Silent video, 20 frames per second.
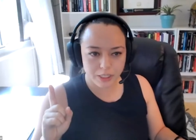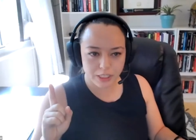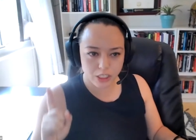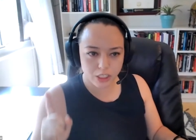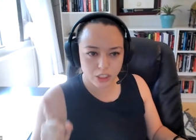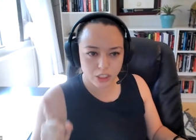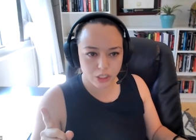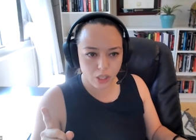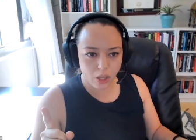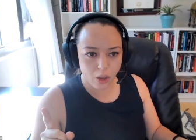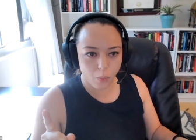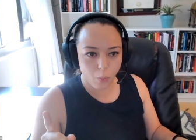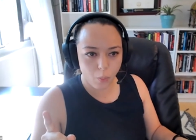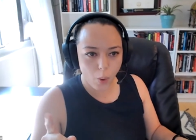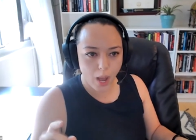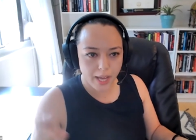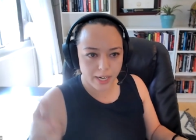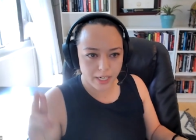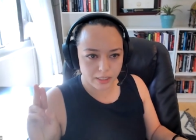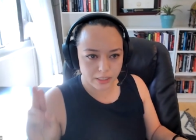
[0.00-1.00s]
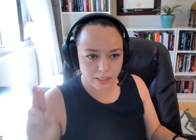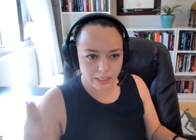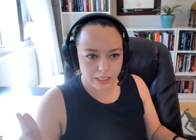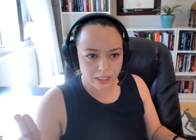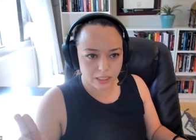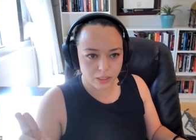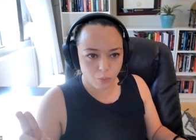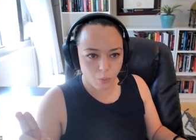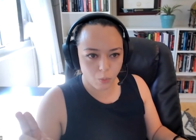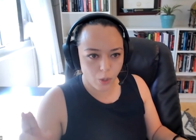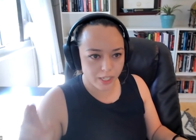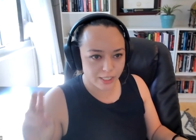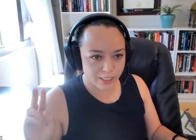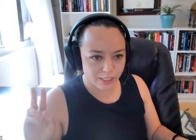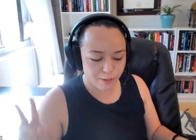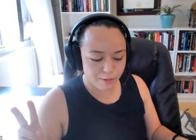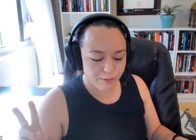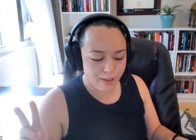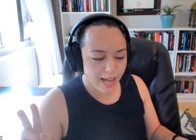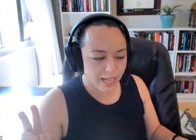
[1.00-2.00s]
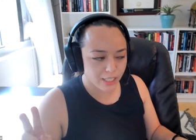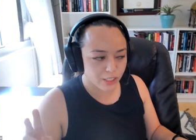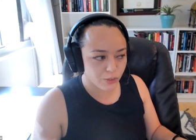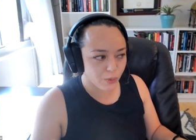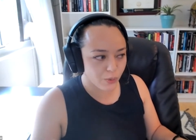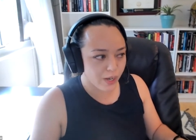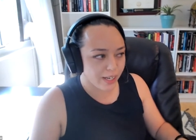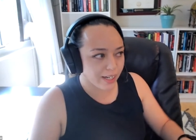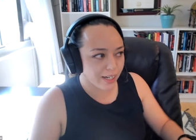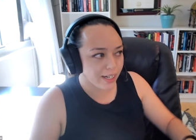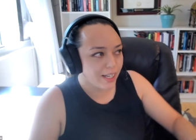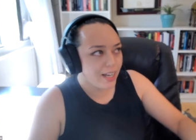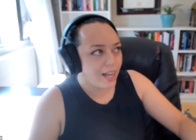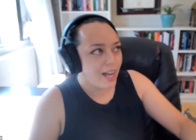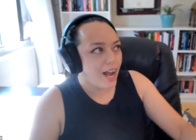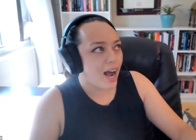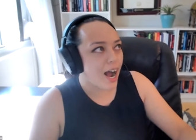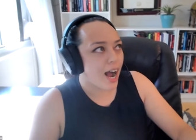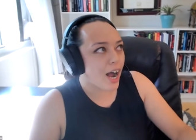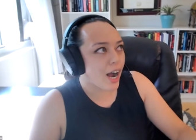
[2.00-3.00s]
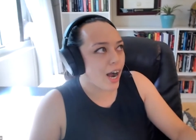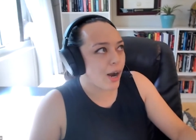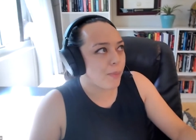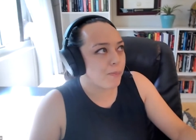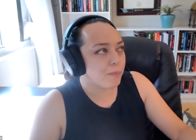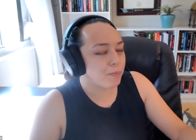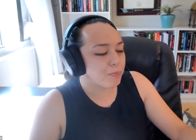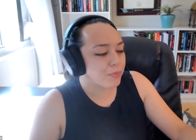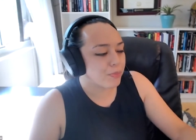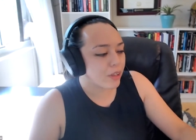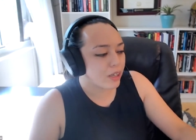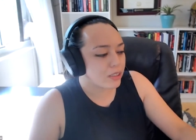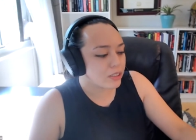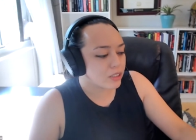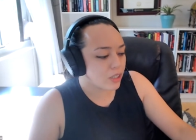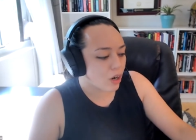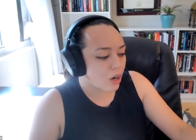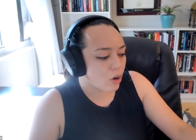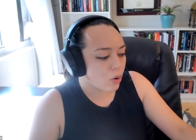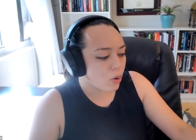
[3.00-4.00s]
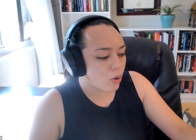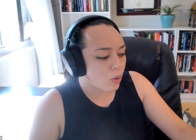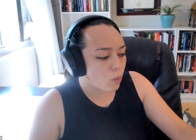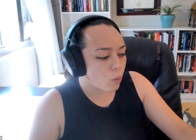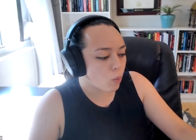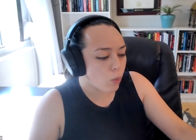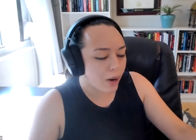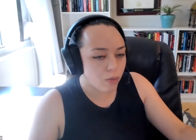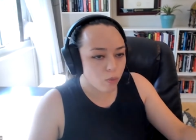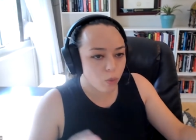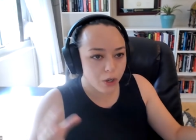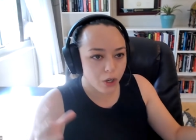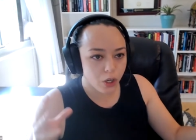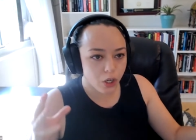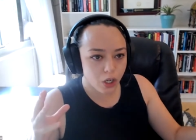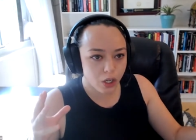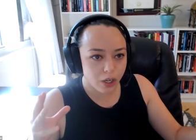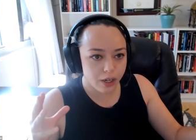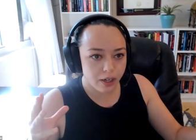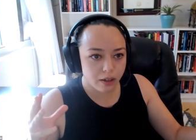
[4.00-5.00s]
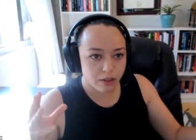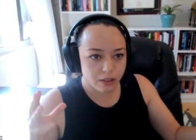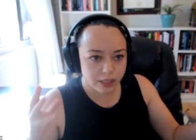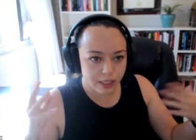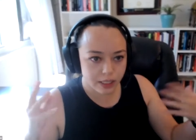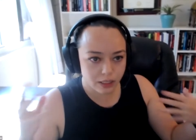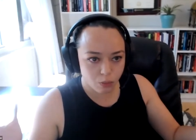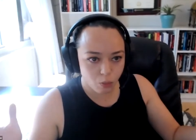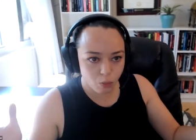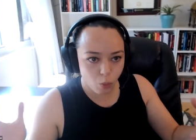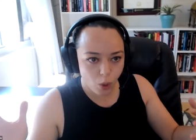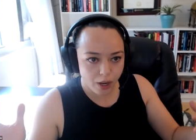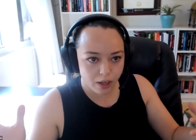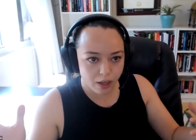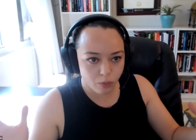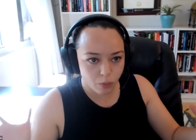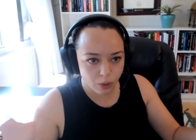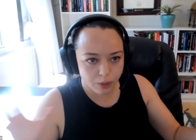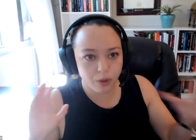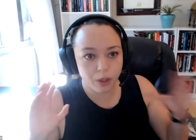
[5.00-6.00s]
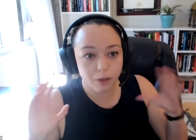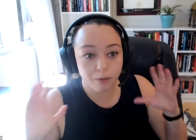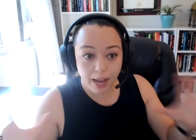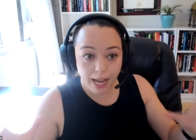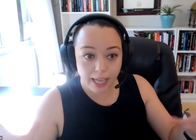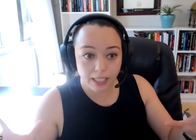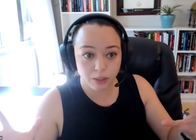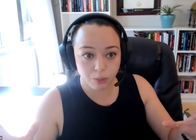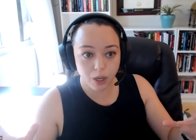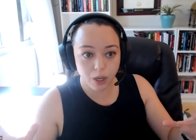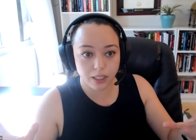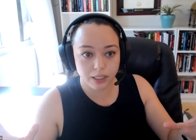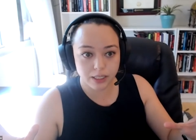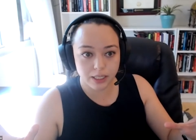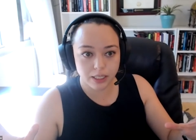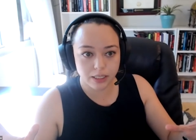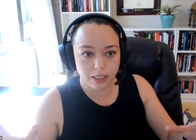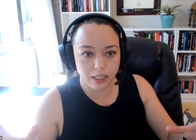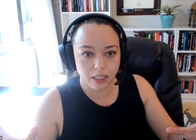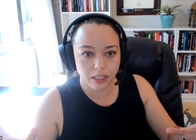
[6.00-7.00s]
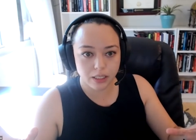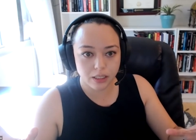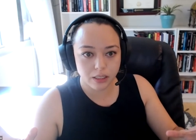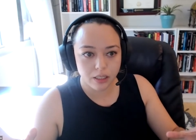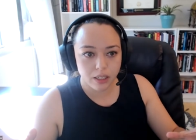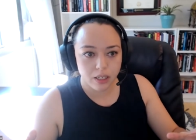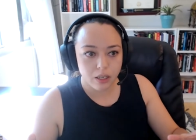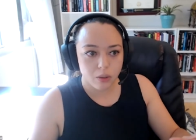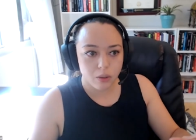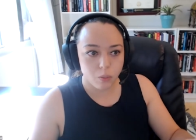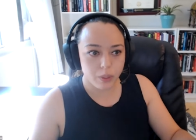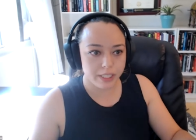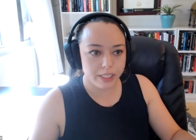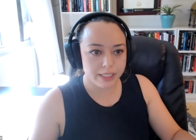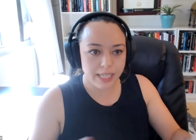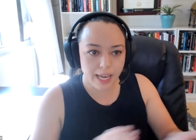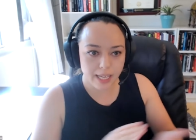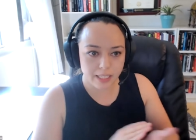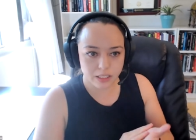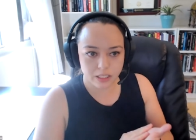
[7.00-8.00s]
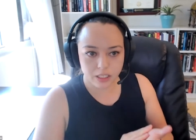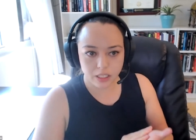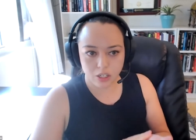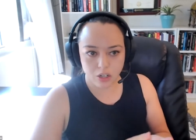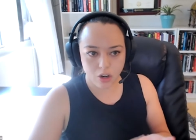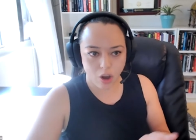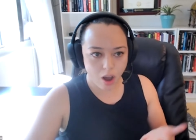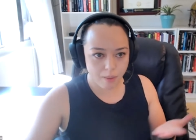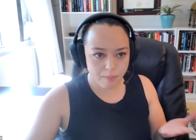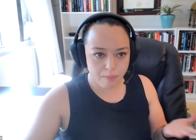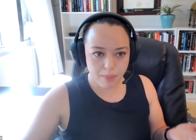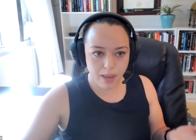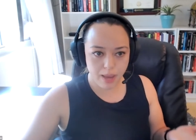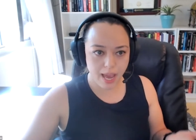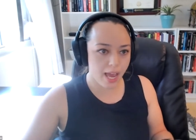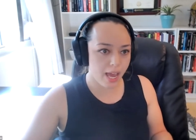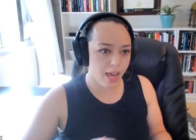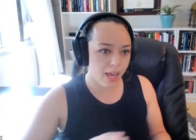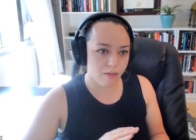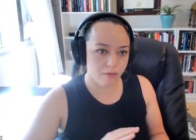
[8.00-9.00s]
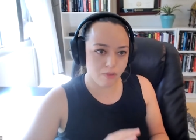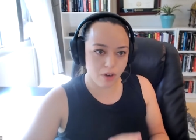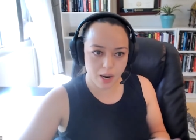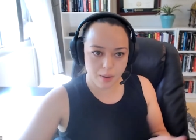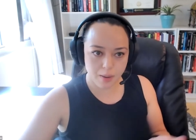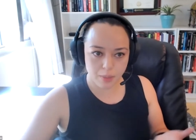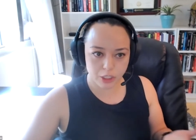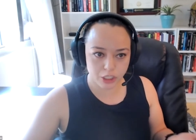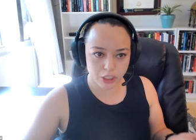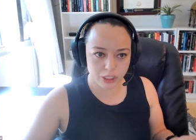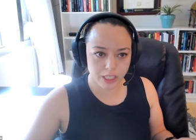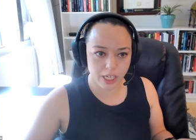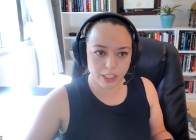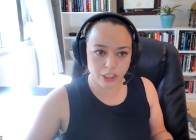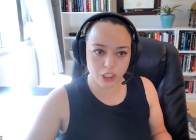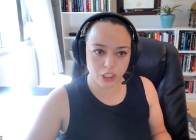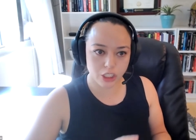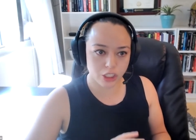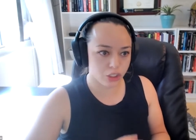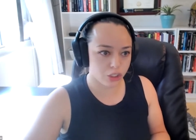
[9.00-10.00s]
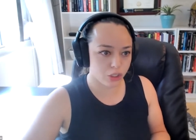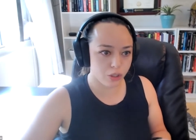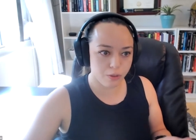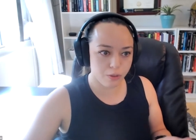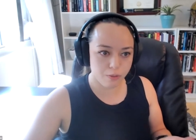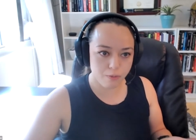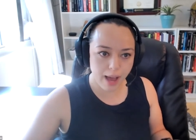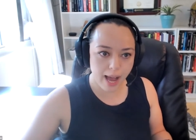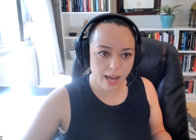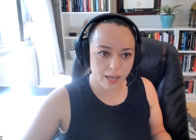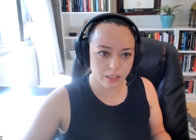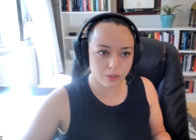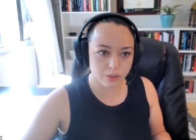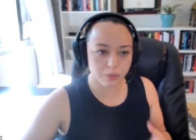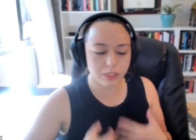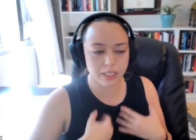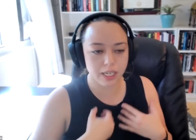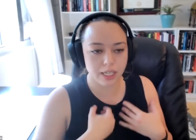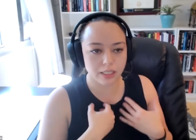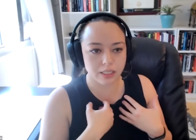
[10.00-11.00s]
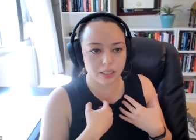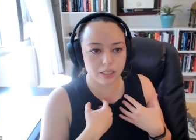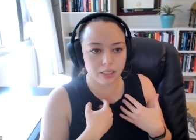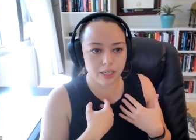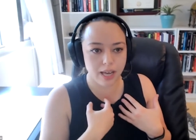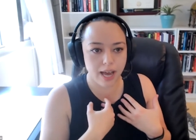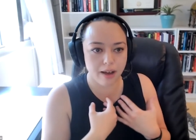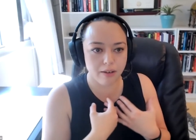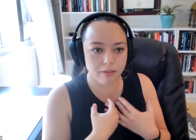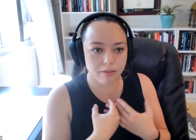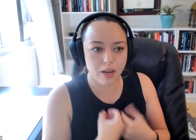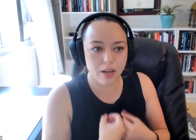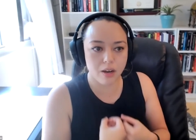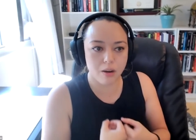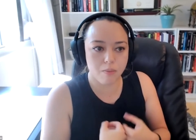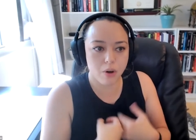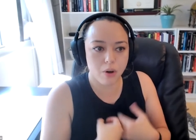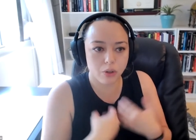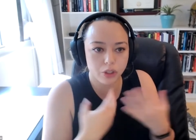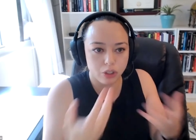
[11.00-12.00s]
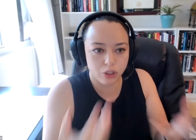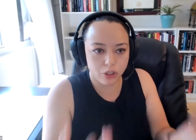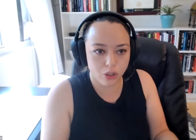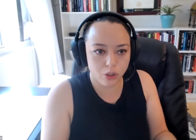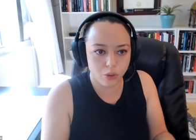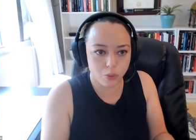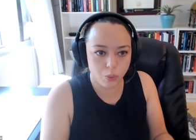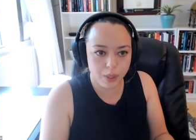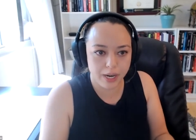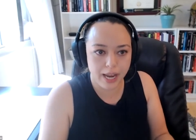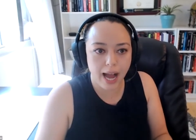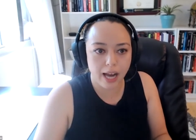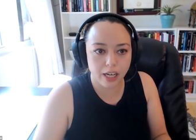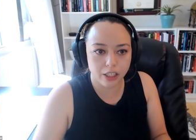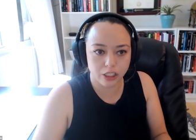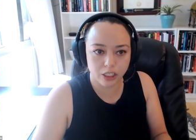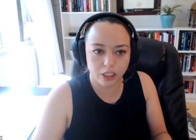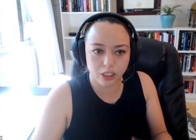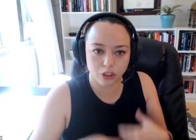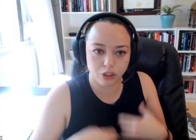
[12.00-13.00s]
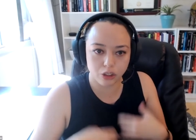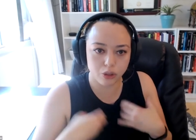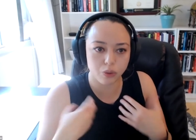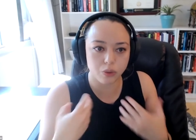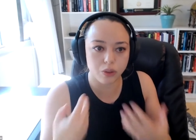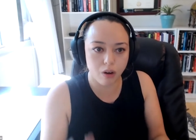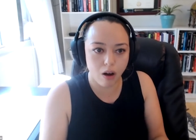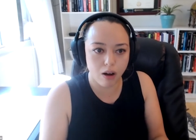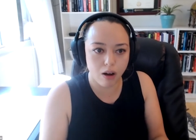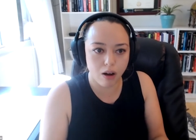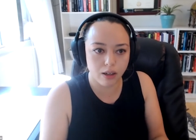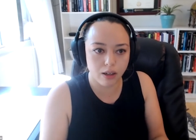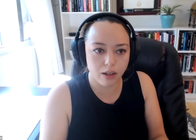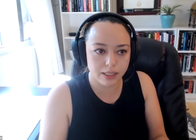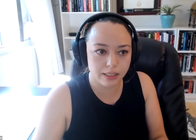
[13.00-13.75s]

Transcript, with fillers: is the slow one and system one is the fast one. Um, so when we're system one, when we're fast processing, we tend to not pay very much attention to the facts. We tend to have an emotional reaction to the content.